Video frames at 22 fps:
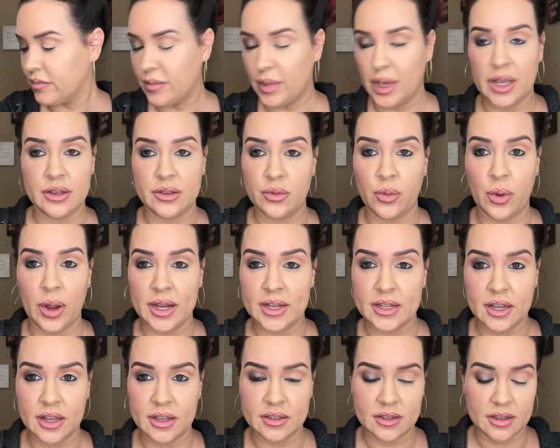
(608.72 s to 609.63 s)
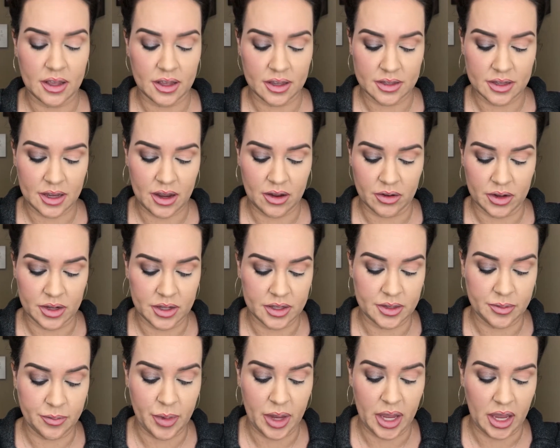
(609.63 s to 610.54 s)
Because why test things out?
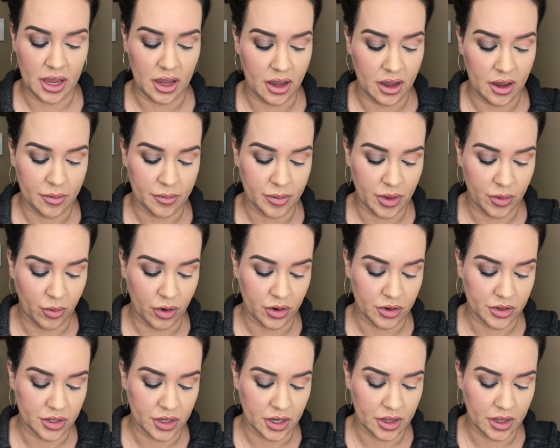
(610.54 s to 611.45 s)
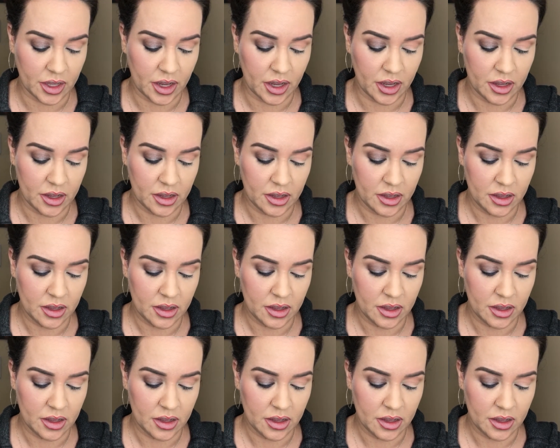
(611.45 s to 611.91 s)
It's me, I'm the worst at that.